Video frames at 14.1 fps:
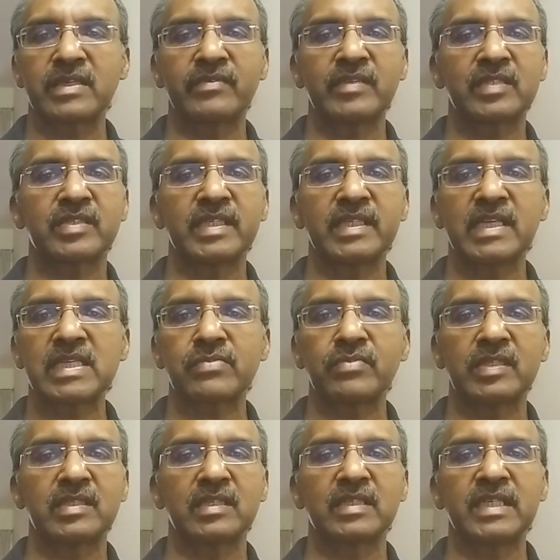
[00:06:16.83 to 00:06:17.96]
or every 3 days
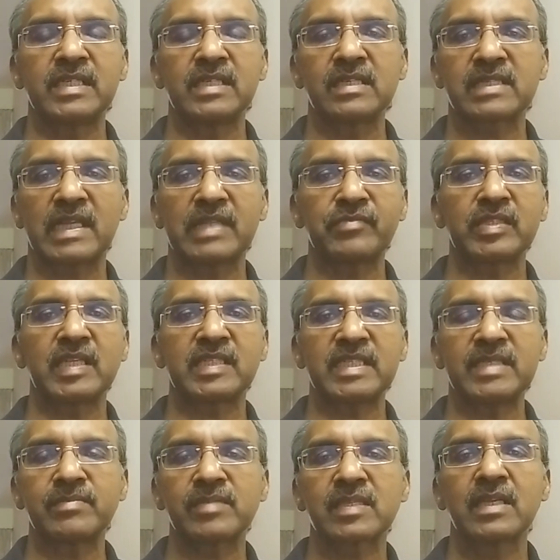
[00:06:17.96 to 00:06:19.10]
with the leaders and with the
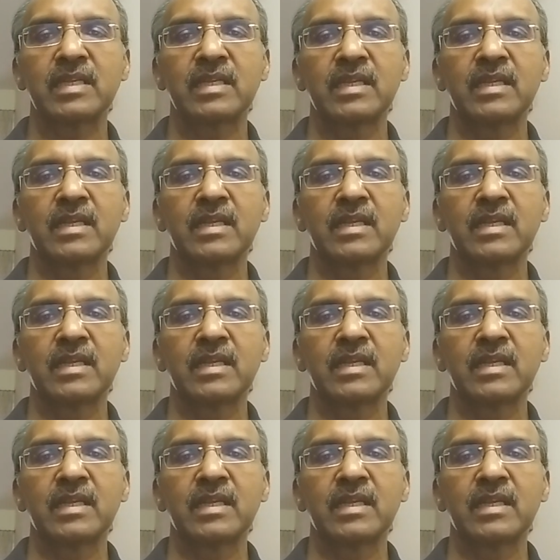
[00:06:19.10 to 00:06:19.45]
teams,